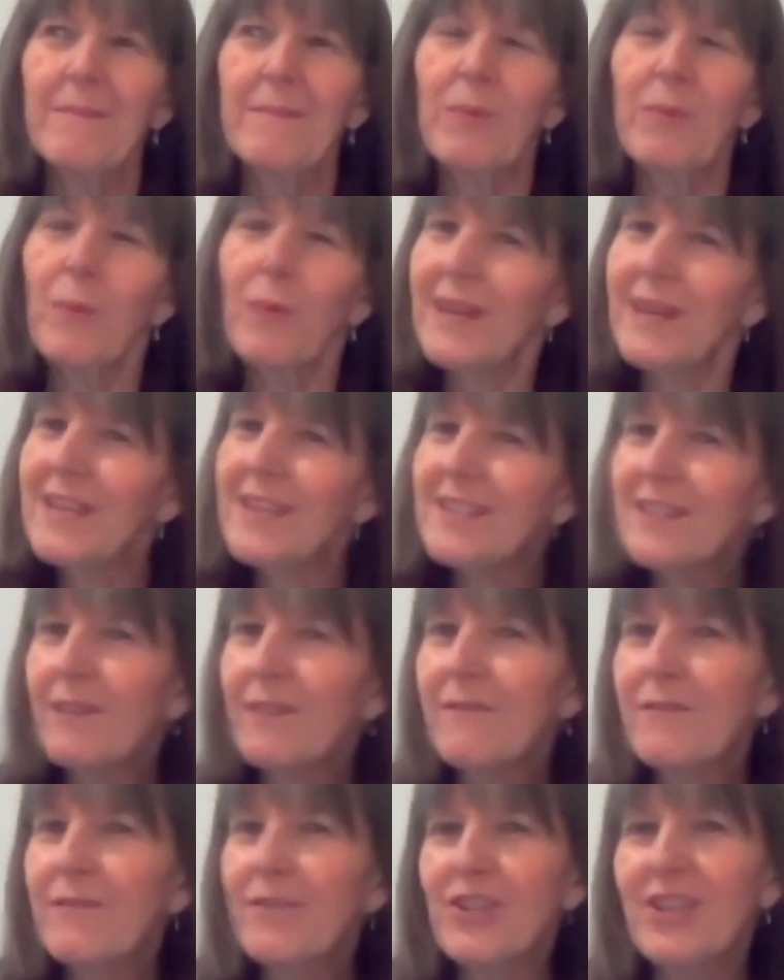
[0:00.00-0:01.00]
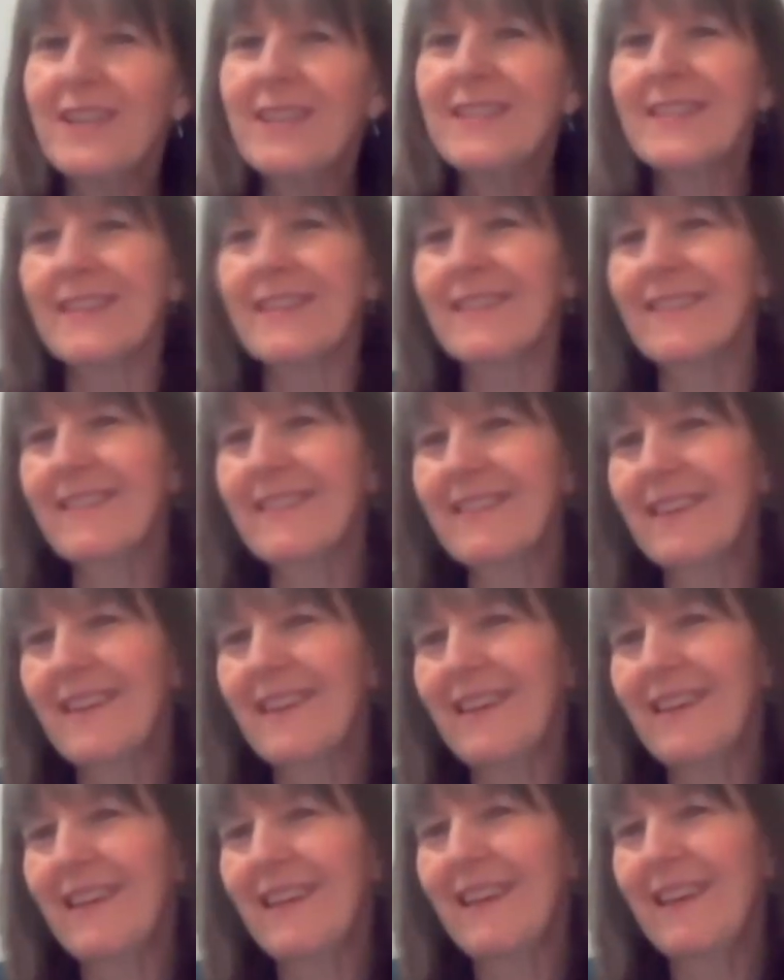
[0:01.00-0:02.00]
But when it's done for Jesus,
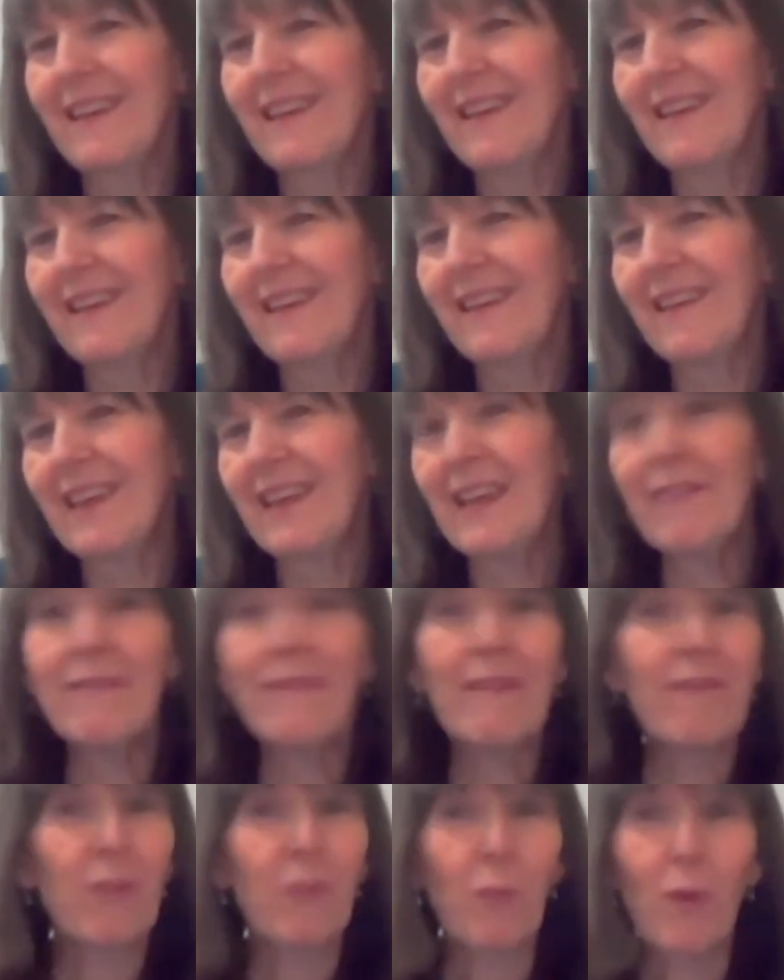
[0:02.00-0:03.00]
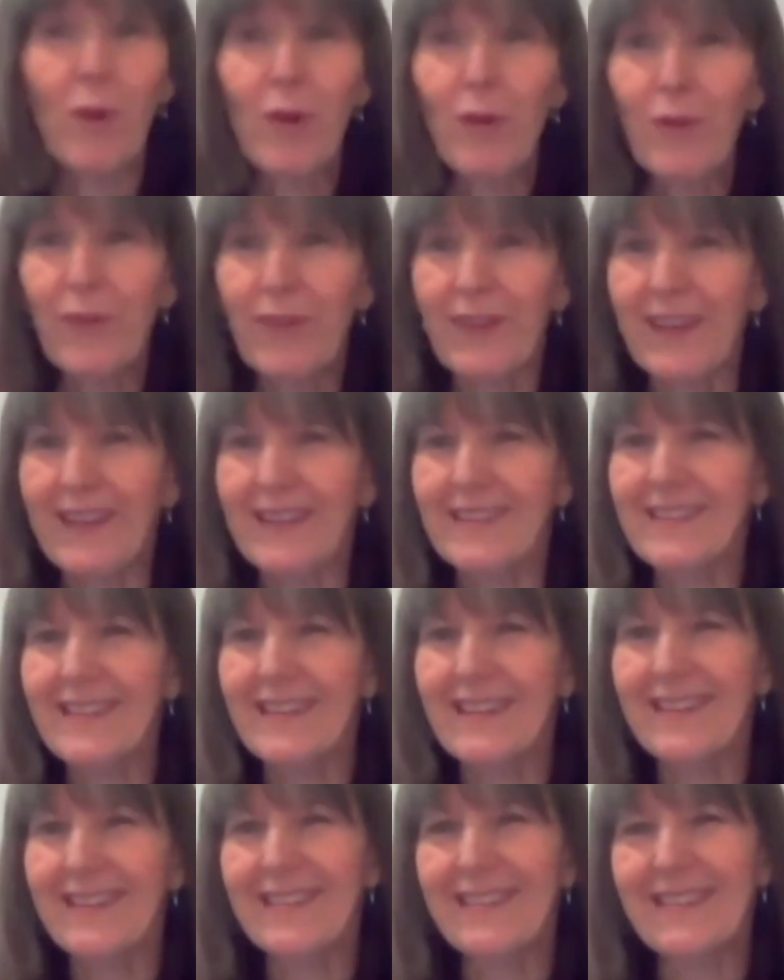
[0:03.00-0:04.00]
even if the world thinks
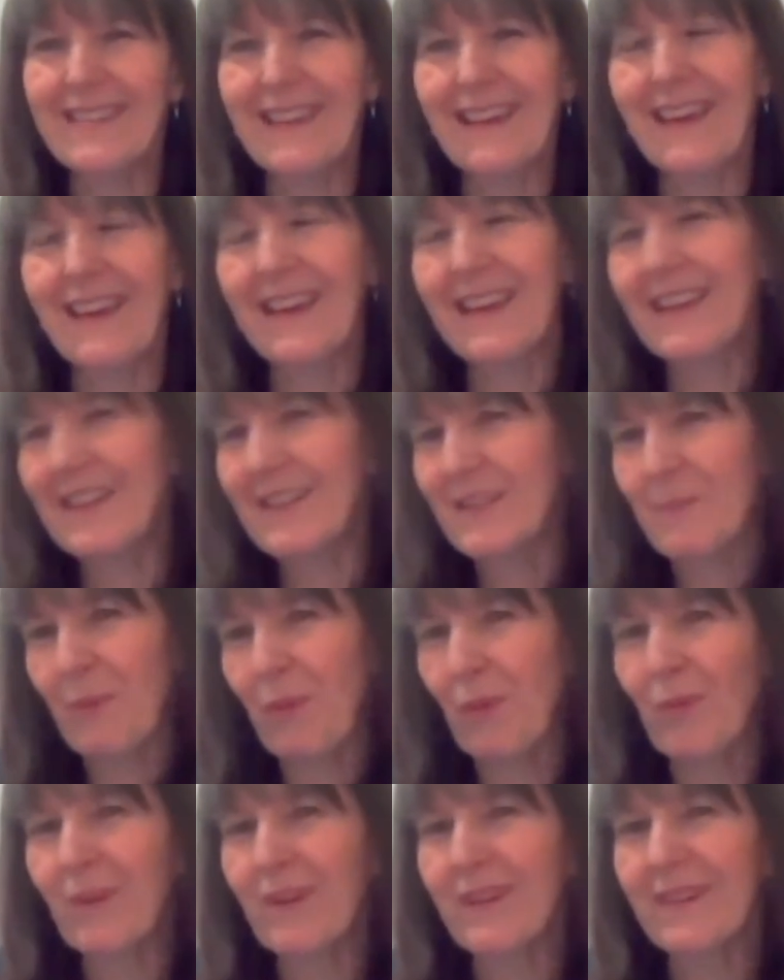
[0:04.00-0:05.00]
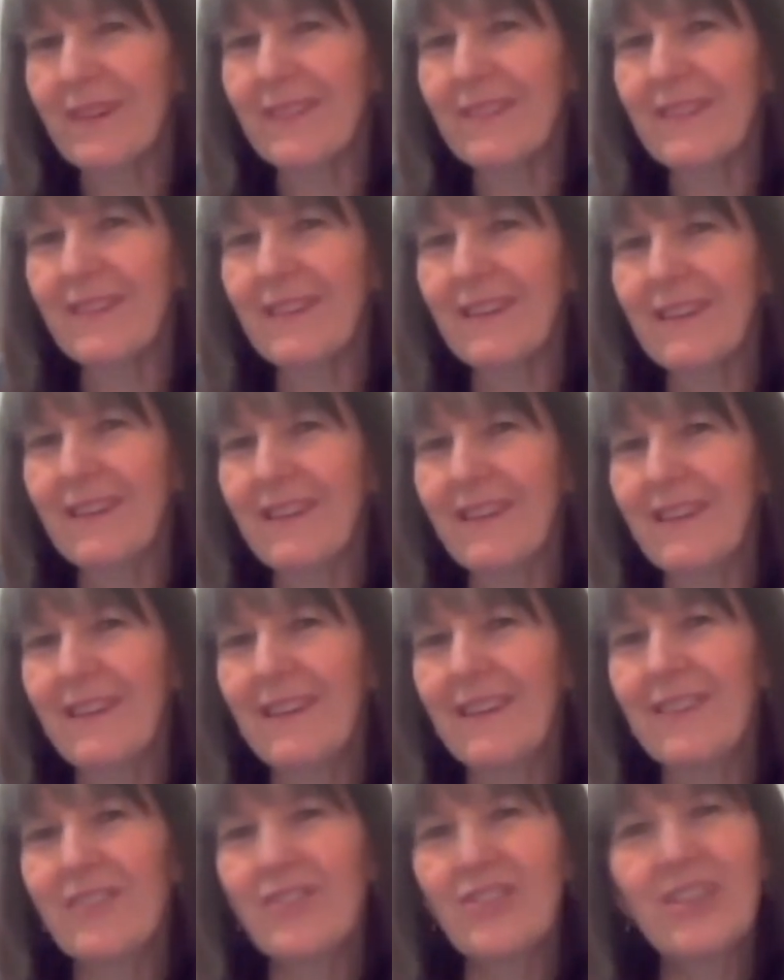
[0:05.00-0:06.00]
it's bonkers,
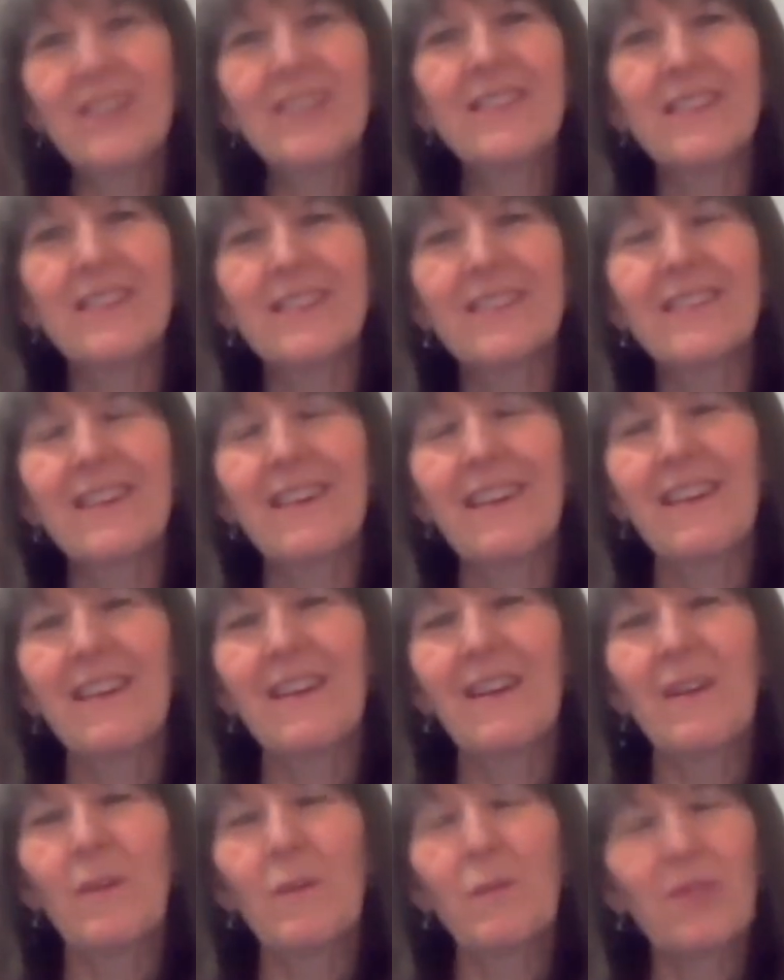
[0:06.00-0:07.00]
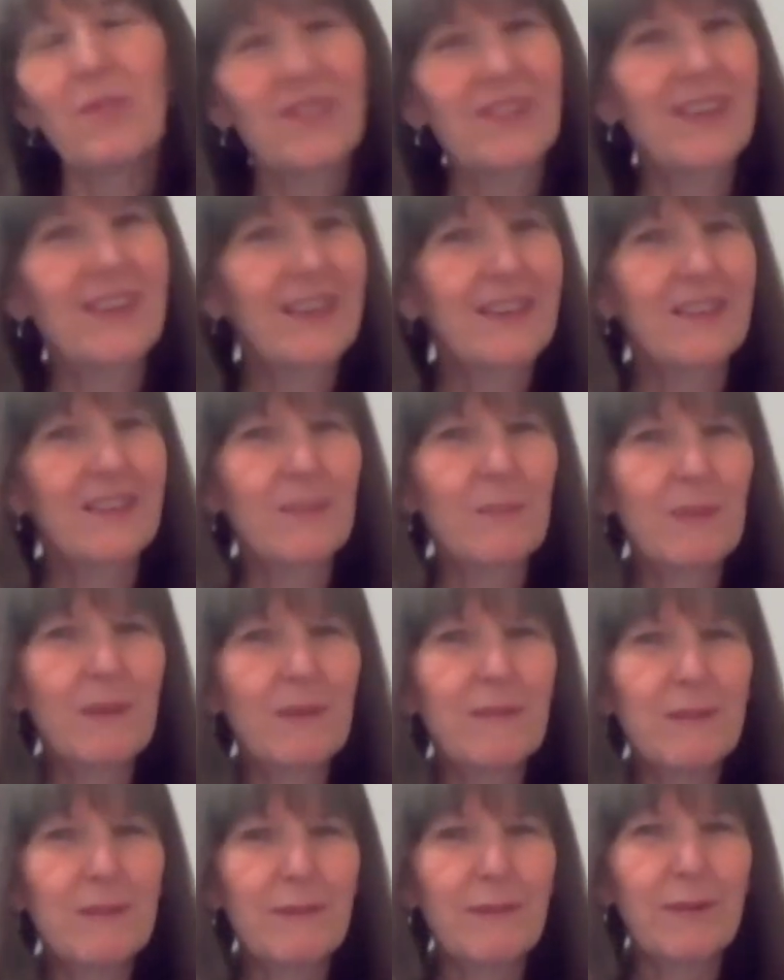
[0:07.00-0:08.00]
Jesus will see it as
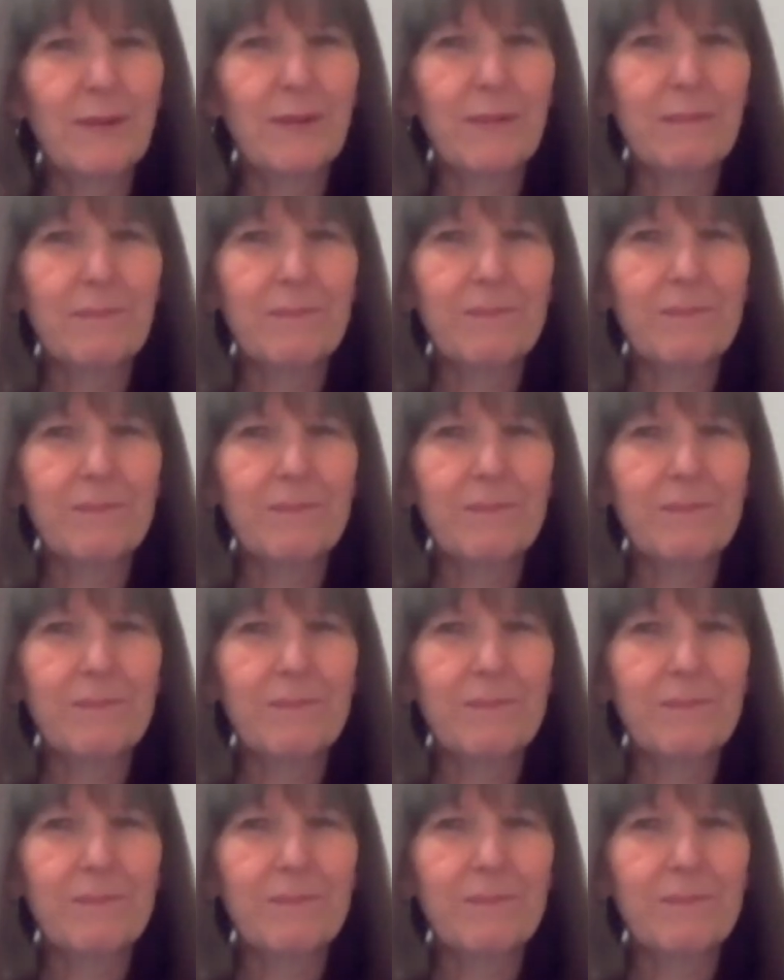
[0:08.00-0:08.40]
beautiful.